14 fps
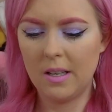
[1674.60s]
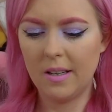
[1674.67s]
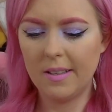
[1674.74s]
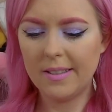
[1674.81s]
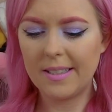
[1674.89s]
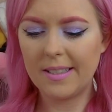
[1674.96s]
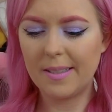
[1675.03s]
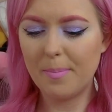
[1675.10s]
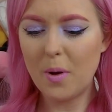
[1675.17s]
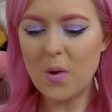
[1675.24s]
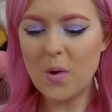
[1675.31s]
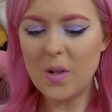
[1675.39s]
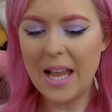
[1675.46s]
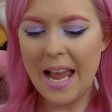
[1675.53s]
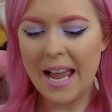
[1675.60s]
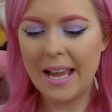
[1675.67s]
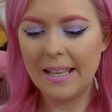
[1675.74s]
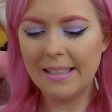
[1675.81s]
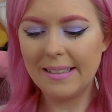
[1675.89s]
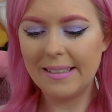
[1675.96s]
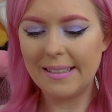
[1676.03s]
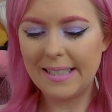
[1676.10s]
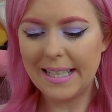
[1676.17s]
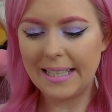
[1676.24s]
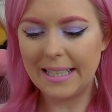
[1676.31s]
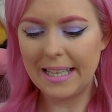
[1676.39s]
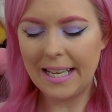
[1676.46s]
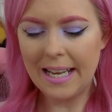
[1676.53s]
Small and
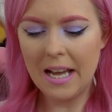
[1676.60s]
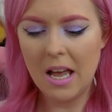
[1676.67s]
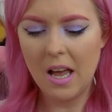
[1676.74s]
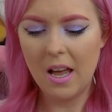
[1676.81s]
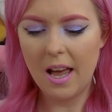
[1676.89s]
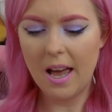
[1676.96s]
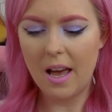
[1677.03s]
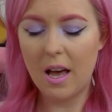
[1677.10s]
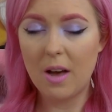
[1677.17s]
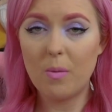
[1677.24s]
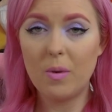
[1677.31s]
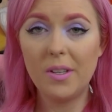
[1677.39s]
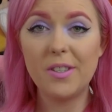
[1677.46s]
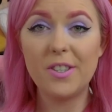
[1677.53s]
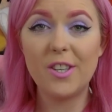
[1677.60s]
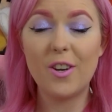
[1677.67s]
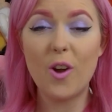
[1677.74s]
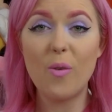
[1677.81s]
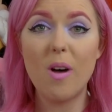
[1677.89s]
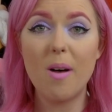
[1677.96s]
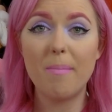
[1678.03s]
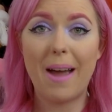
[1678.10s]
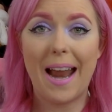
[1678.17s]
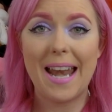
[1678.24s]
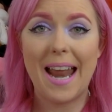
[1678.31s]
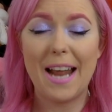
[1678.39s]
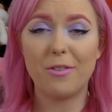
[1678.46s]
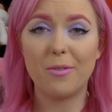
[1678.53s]
Silly wants to know what my
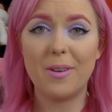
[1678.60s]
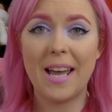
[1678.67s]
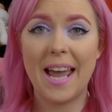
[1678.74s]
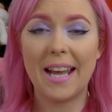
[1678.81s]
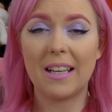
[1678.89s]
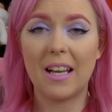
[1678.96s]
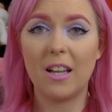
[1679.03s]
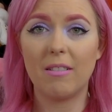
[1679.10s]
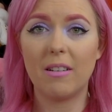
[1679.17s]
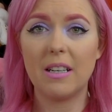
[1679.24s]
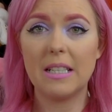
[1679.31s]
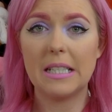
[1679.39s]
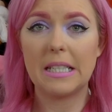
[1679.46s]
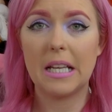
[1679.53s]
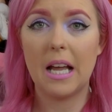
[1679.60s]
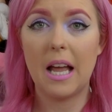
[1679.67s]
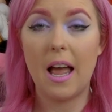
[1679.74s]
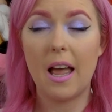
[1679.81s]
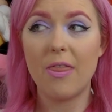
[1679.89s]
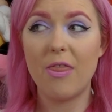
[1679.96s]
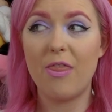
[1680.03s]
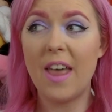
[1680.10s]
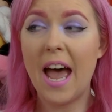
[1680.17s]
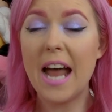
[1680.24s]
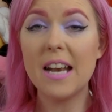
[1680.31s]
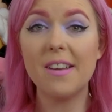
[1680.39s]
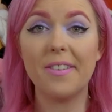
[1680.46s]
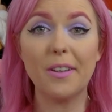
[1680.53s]
natural hair color is.
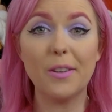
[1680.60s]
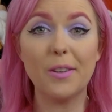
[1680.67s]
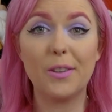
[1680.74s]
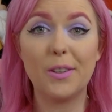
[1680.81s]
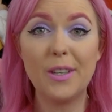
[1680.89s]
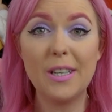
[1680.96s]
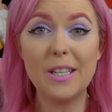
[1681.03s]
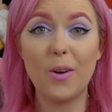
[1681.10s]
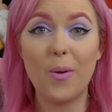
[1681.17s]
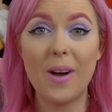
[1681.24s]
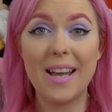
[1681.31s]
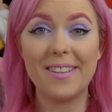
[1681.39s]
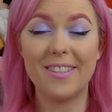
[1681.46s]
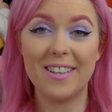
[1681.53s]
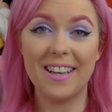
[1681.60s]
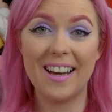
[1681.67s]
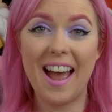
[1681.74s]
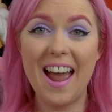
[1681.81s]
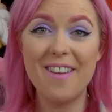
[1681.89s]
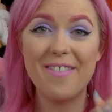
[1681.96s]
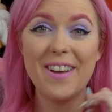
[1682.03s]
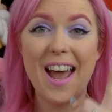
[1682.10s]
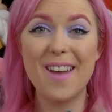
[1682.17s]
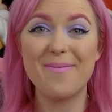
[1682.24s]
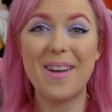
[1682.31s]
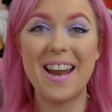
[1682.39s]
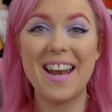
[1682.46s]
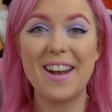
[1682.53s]
That is a good question. I haven't
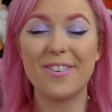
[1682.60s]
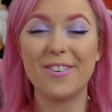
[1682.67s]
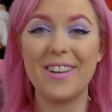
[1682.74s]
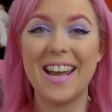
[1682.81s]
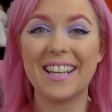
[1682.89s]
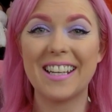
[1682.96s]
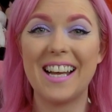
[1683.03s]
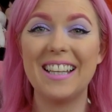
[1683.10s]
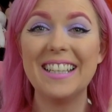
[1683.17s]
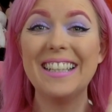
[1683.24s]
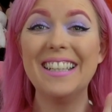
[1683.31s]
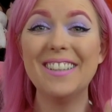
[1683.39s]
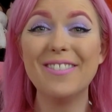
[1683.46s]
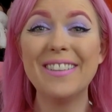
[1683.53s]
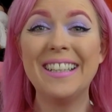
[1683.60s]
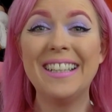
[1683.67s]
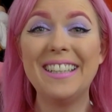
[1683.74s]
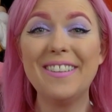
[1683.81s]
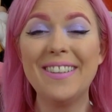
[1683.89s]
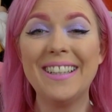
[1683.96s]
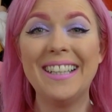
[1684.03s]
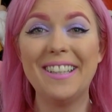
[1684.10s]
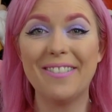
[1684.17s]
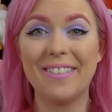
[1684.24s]
had my natural hair color in a really, really,